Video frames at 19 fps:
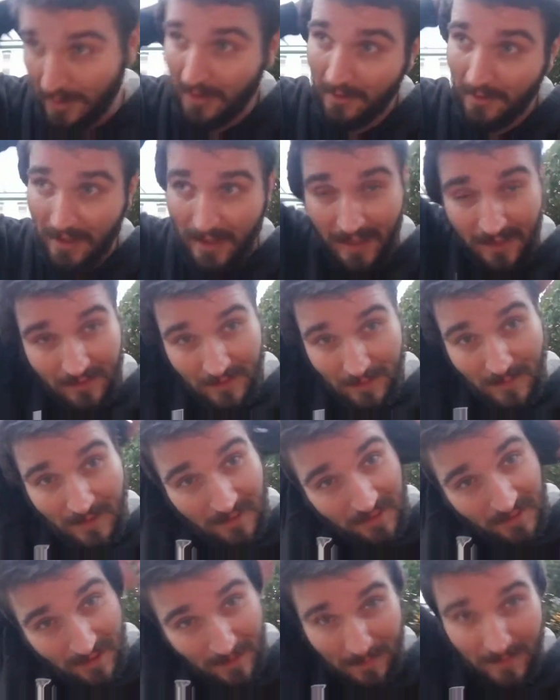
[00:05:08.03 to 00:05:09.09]
degrees in
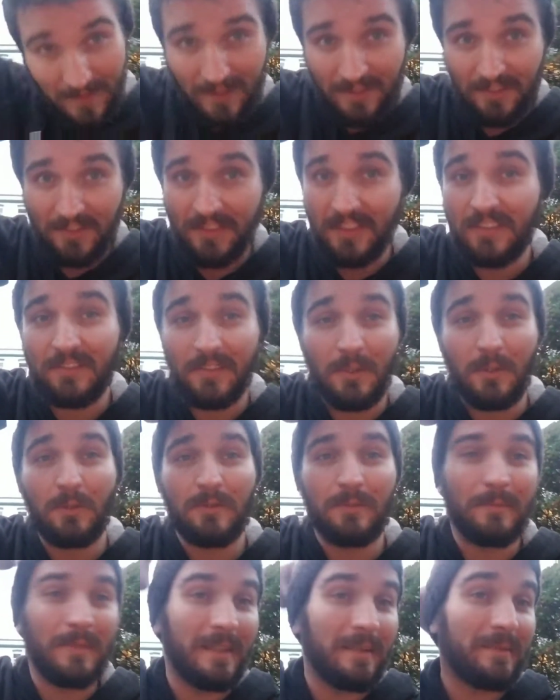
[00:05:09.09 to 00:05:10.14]
Mississippi is cold to
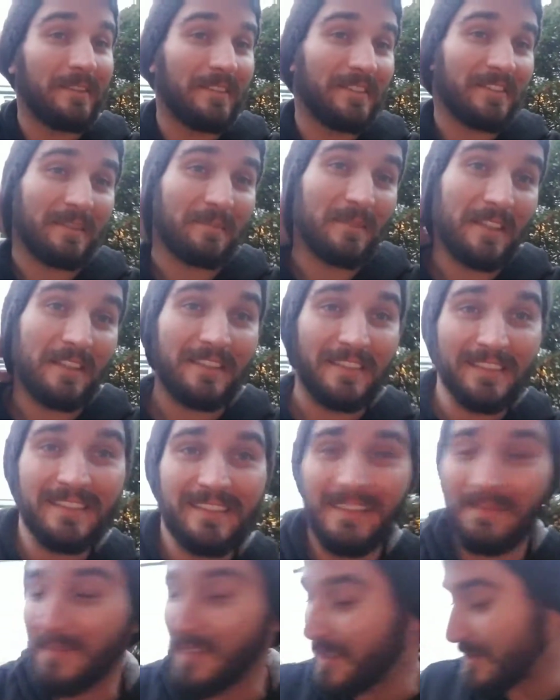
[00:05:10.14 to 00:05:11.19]
me because I'm not a
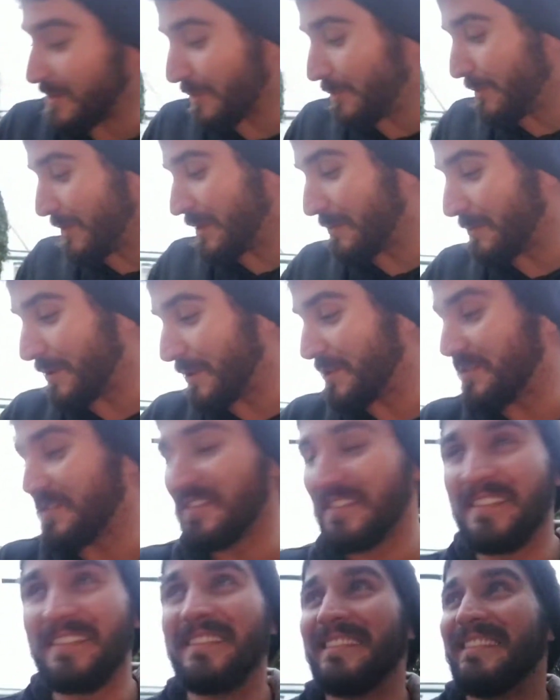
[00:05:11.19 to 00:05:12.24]
cold weather person.
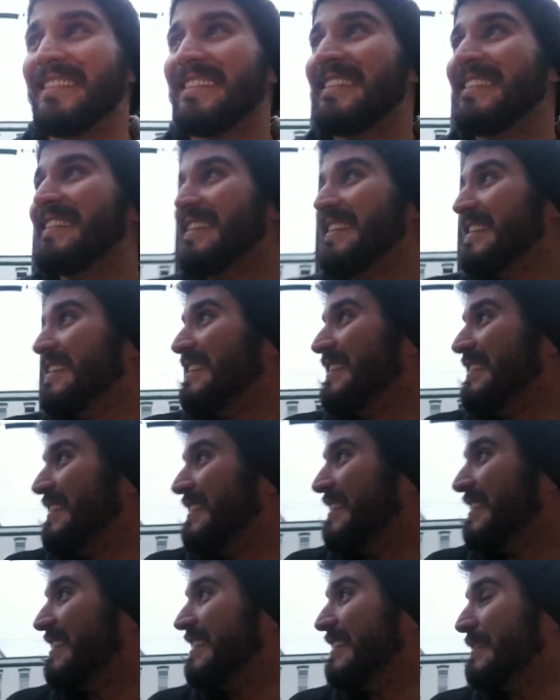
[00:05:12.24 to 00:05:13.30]

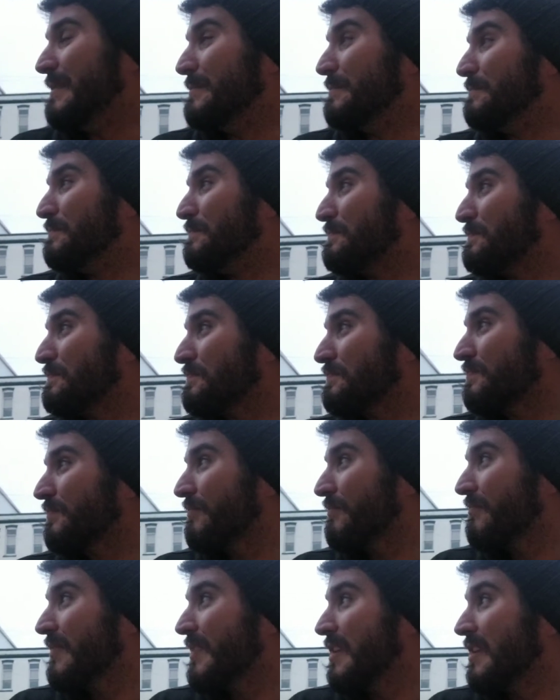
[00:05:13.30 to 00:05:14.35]
So
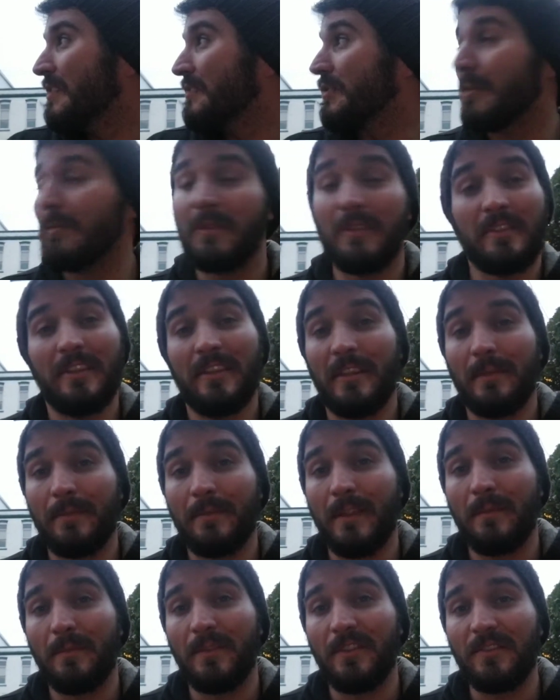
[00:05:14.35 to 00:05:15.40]
I'm gonna hit up a
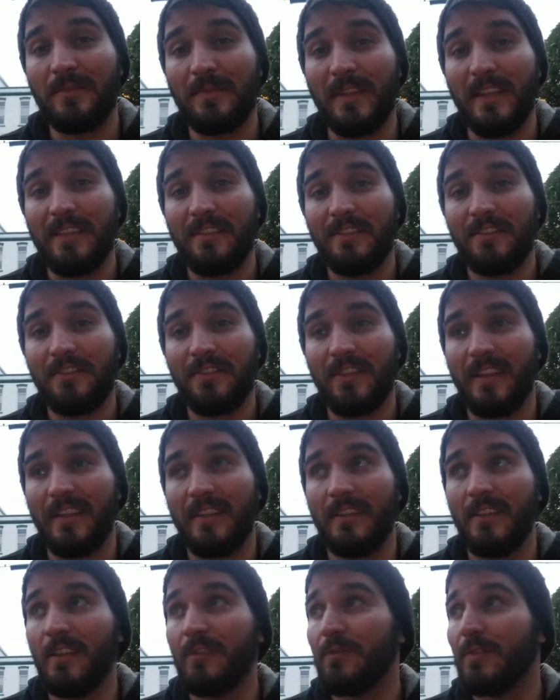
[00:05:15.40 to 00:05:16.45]
couple of these places
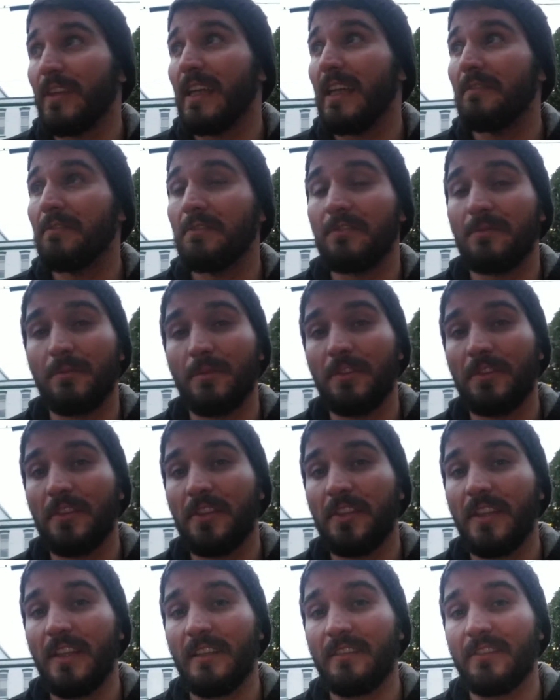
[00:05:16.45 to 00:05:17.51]
and hopefully have you some really good
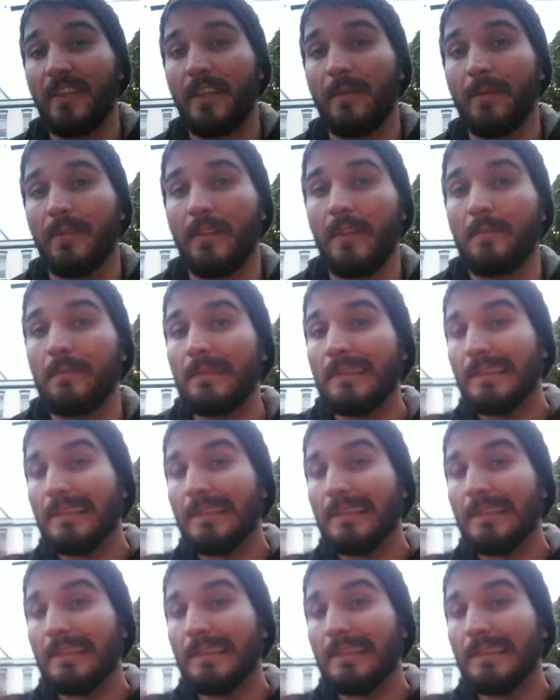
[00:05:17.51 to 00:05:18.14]
content coming up.